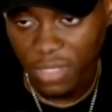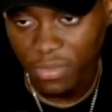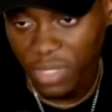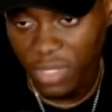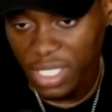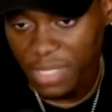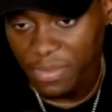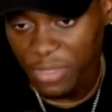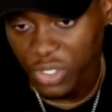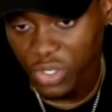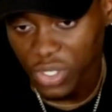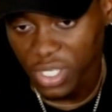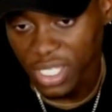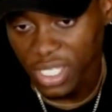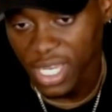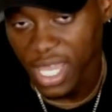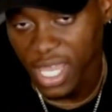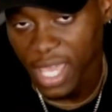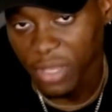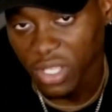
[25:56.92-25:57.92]
please make sure you hit the
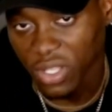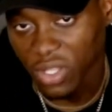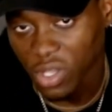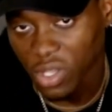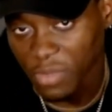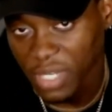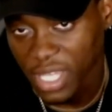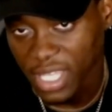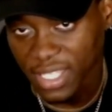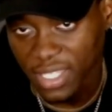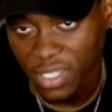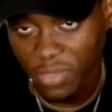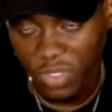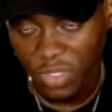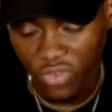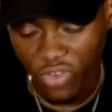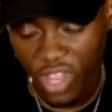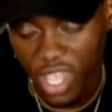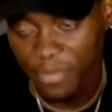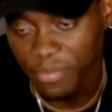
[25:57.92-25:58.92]
like button, comment, and
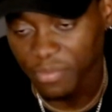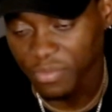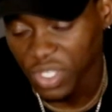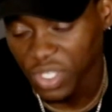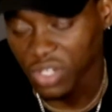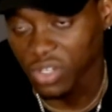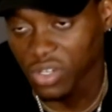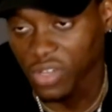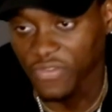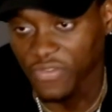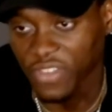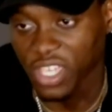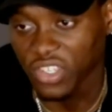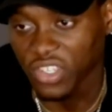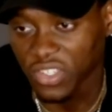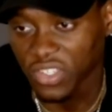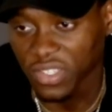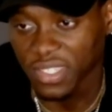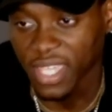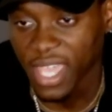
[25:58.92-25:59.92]
subscribe. Turn on your
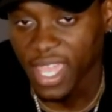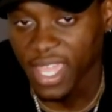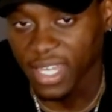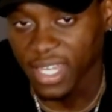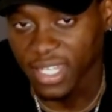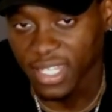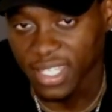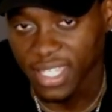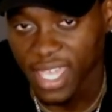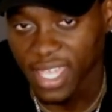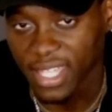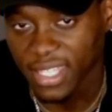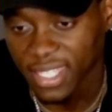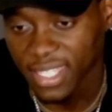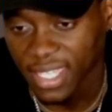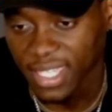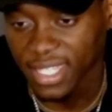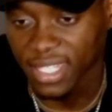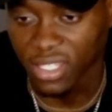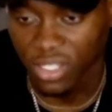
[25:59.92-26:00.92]
notifications and get
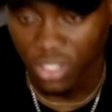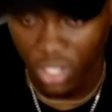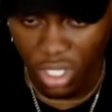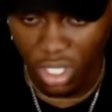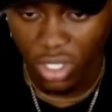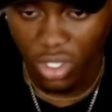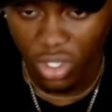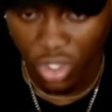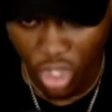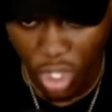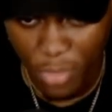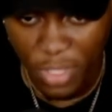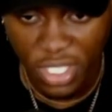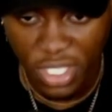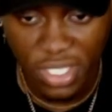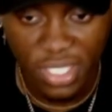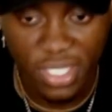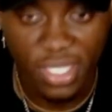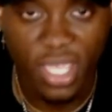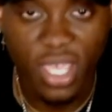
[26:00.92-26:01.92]
in the
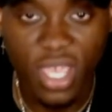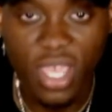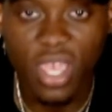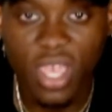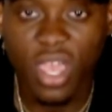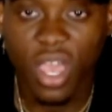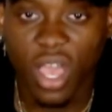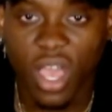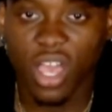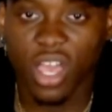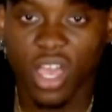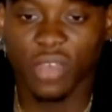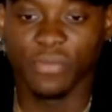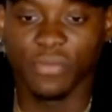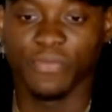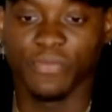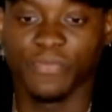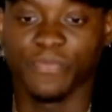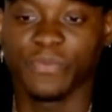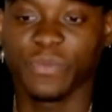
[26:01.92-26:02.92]
comments.
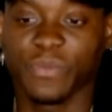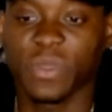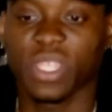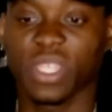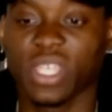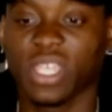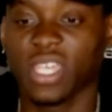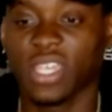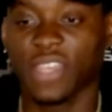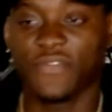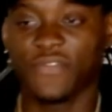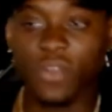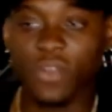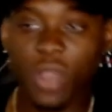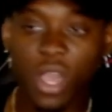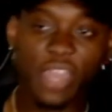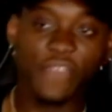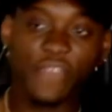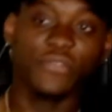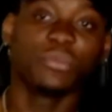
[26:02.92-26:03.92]
If you are
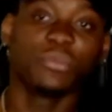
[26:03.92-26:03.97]
here from